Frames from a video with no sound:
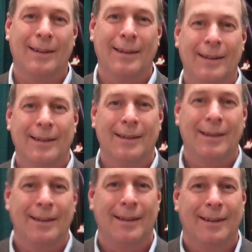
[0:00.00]
for some
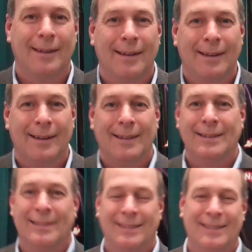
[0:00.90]
reason, didn't read that,
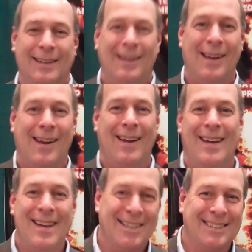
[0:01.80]

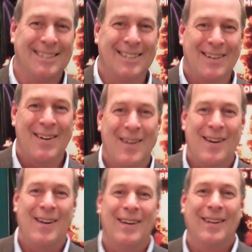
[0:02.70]
uh, how did that
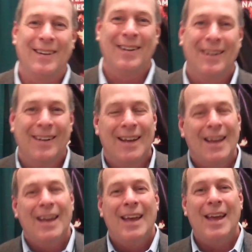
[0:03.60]
experience go?
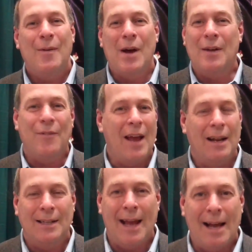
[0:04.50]
They went
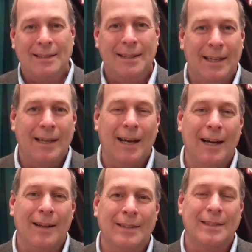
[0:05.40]
fantastic.
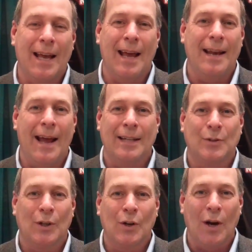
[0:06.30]
Uh, the Sand
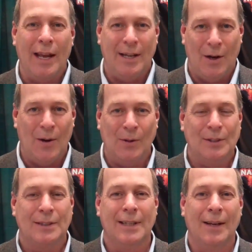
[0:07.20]
Gnats were great
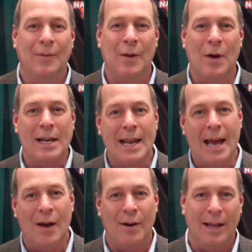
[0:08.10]
hosts, and we went
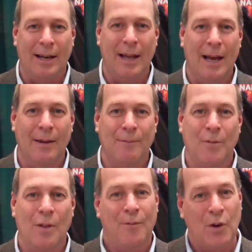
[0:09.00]
down and uh,
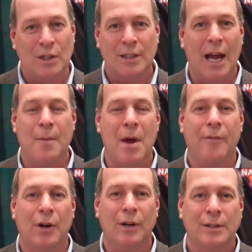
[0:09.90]
for the first time
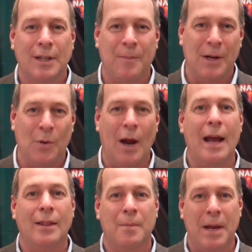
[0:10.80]
ever, somebody
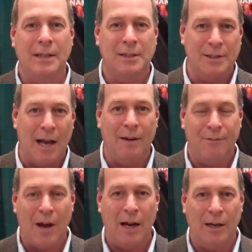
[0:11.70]
ran the bases on
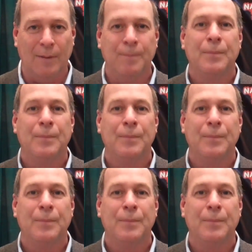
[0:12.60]
fire